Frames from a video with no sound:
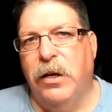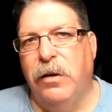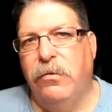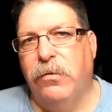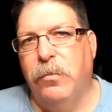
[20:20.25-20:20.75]
Be
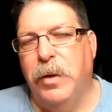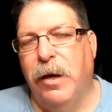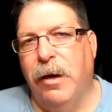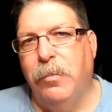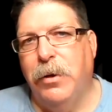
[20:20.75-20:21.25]
safe,
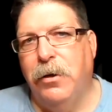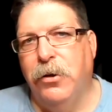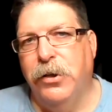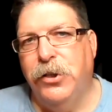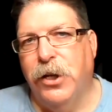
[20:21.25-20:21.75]
be
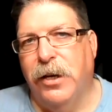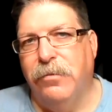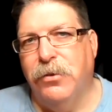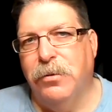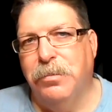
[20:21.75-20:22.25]
happy, good
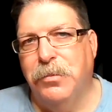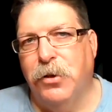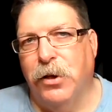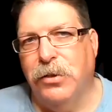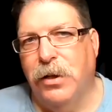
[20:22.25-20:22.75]
shaves.
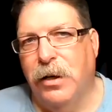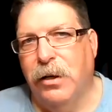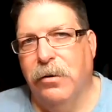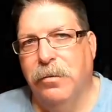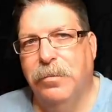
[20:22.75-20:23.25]
Talk
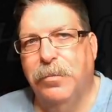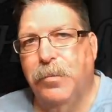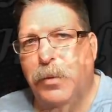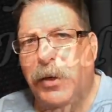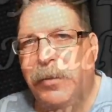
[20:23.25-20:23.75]
to you later.
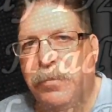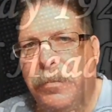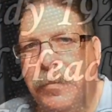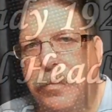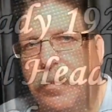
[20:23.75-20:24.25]

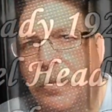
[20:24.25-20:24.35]
Bye-bye.